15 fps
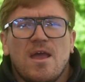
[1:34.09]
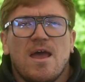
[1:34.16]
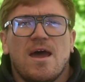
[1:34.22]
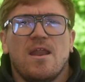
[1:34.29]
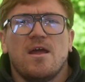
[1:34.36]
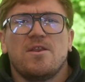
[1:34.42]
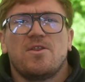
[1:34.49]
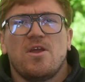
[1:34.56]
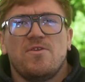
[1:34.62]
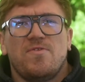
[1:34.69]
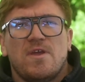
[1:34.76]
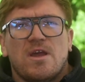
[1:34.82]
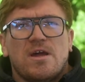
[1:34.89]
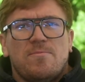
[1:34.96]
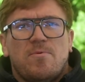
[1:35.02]
And I don't
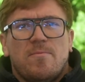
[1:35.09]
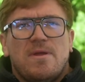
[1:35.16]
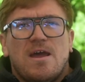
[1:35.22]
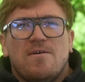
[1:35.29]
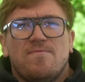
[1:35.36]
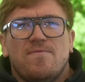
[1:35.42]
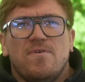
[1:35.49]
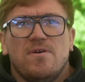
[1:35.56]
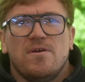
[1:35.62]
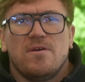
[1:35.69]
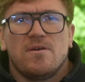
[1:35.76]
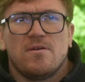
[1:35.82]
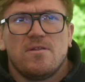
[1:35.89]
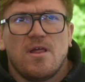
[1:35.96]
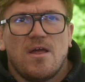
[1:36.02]
think I'd probably have
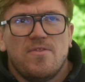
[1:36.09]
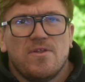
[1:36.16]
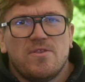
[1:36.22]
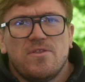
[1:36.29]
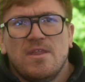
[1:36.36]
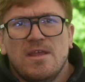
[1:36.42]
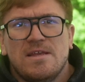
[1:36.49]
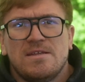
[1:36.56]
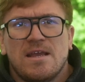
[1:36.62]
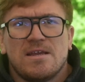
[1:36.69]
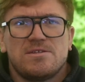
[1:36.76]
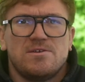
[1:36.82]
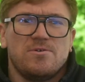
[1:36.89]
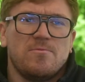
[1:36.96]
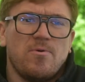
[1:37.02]
these
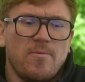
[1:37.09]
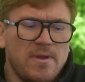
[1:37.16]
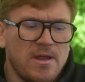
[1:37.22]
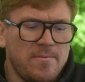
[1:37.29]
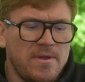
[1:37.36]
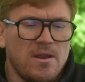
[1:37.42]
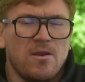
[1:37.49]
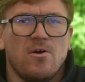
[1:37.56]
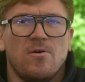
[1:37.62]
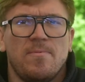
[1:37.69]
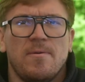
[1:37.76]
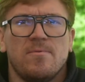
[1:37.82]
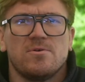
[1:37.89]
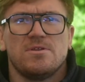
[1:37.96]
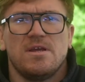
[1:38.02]
next two are probably going to be in a lot of
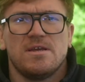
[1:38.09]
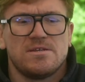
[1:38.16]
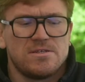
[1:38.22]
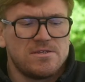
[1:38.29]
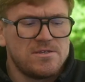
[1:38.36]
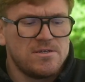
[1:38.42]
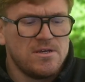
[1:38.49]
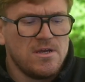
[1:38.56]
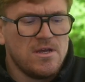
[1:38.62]
people's lists.